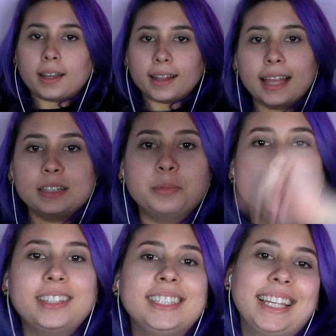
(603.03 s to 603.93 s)
Glad we
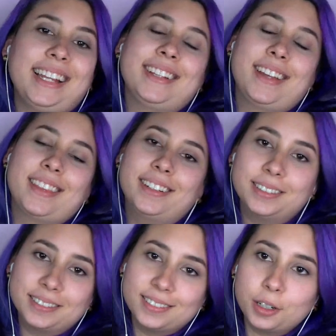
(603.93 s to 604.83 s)
didn't get
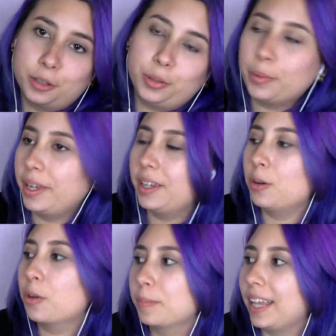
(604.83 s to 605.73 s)
another earthquake
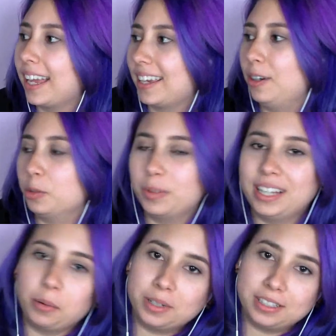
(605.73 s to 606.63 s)
or blackout while
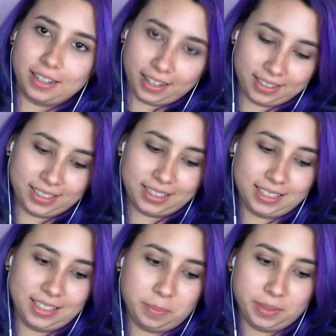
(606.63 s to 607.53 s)
I was ending
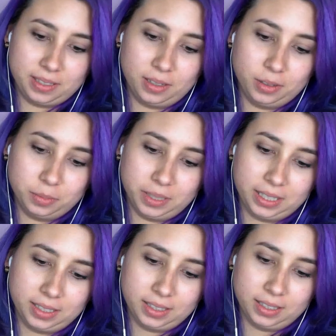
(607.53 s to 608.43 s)
this episode,
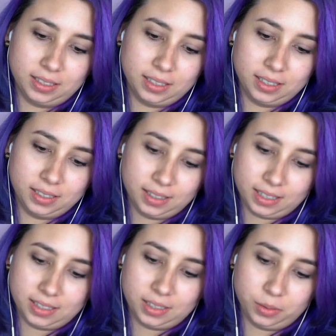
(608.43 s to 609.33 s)
because
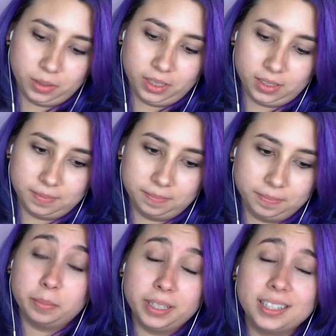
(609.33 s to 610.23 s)
that's annoying.
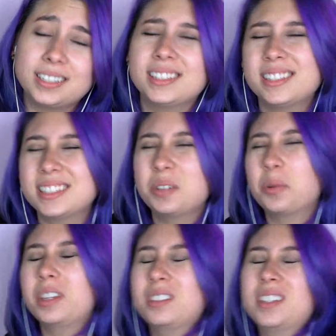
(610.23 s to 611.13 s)
Because it's
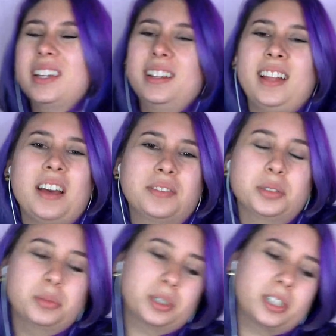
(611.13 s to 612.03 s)
annoying to edit
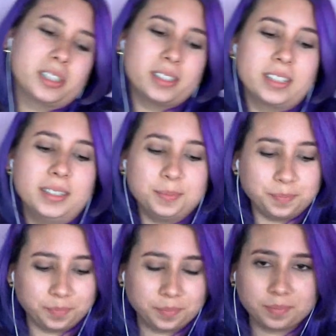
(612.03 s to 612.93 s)
afterwards
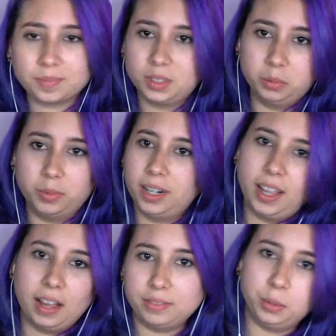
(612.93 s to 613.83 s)
when I
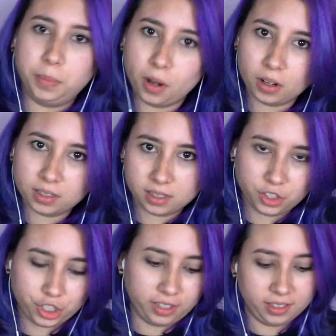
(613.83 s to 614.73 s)
have to pause and
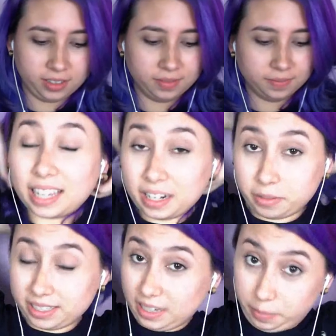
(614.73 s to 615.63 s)
shit.
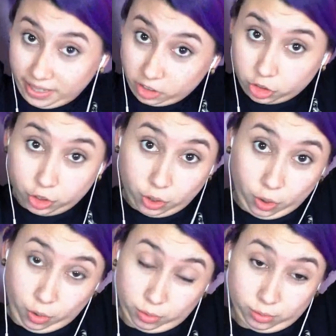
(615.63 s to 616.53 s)
Anyways, I better
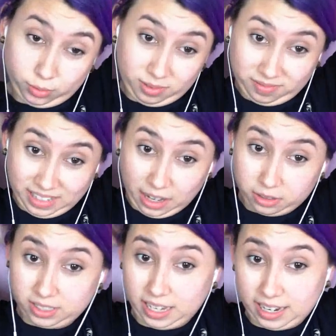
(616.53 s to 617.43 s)
go
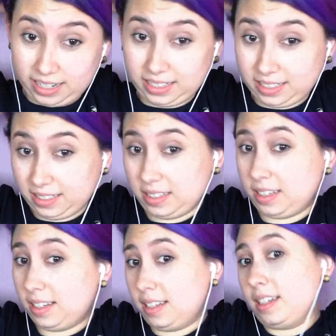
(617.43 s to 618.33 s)
outside and
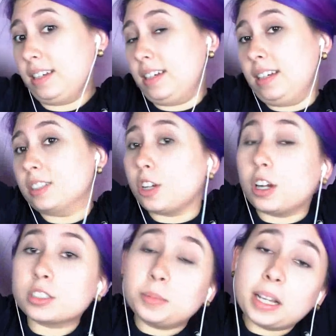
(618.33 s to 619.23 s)

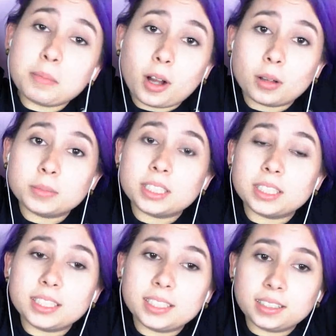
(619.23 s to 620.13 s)
talk to my mom.
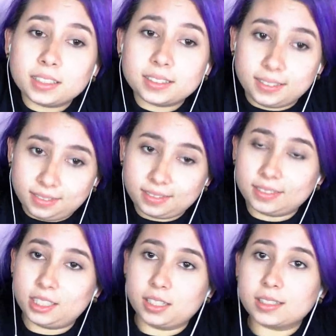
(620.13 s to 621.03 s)
She
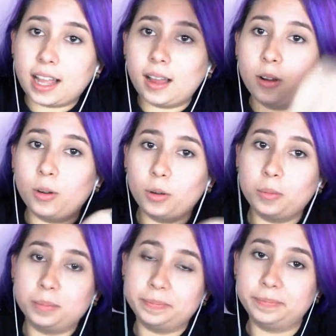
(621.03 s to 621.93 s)
just got
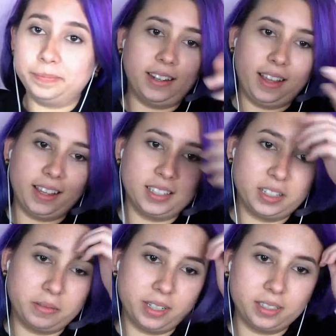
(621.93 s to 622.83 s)
home, and I guess she
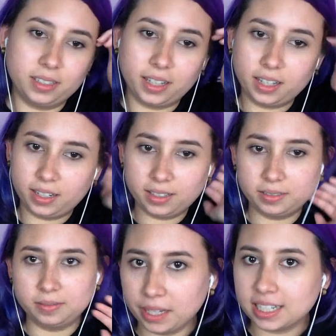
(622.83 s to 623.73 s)
wanted to get
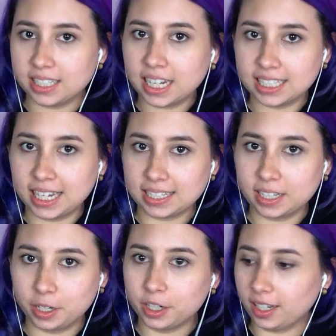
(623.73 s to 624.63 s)
in because I
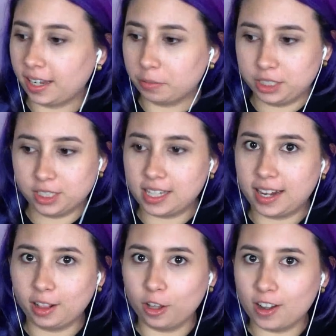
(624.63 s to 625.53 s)
texted her, like, we just had
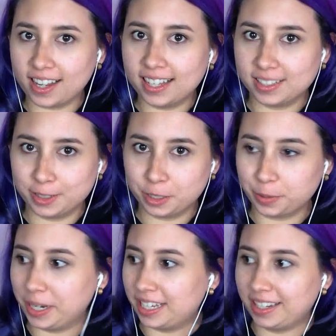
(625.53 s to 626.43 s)
a long-ass
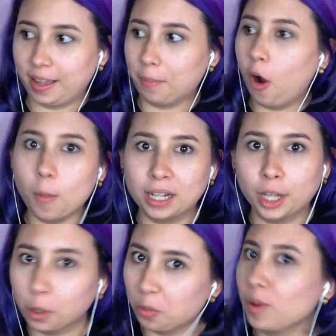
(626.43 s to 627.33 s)
earthquake, and I'm home
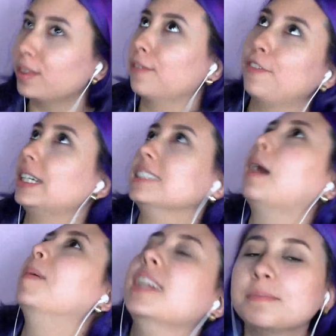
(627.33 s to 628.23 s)
alone. What the fuck is
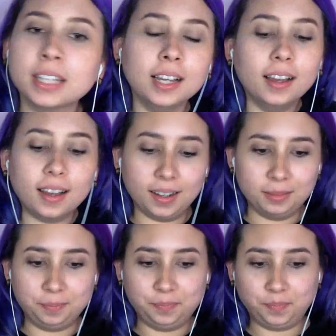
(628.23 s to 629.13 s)
happening?
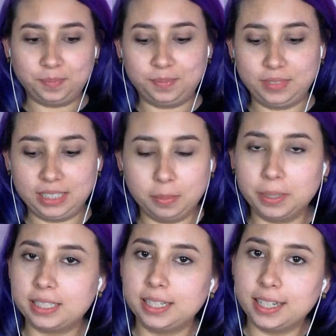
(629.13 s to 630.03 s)

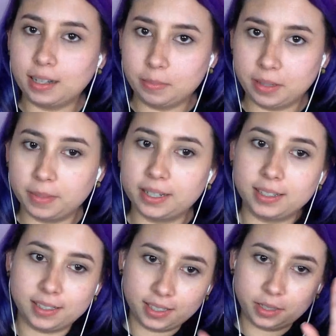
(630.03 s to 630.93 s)
But she didn't come in
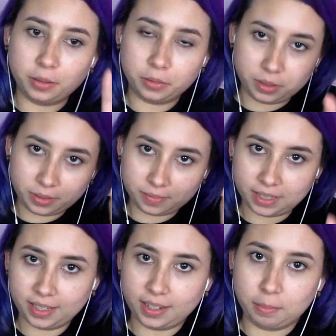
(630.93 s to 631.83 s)
because she knows
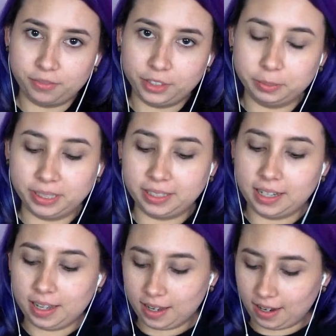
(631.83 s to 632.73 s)
that I'm filming.
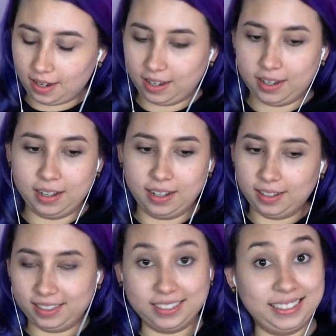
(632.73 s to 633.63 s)

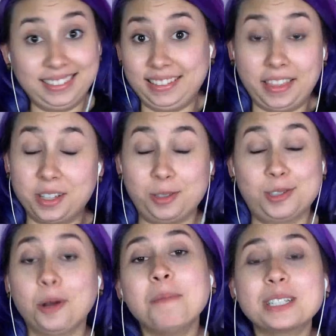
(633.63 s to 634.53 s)
Thank you
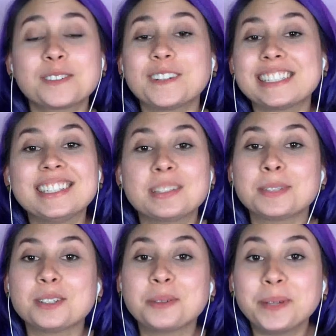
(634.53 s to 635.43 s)
so much for watching this
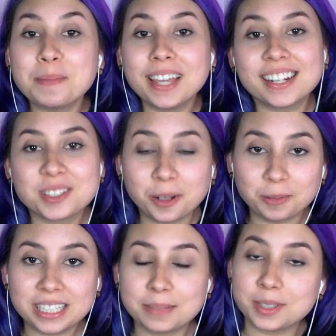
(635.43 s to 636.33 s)
episode with me, and as
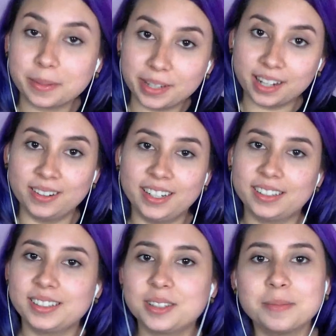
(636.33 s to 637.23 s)
always, I'm Sora Miyano, and
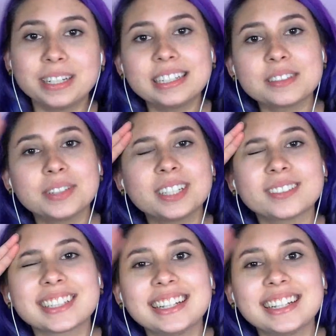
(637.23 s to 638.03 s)
I'll see you in my next video.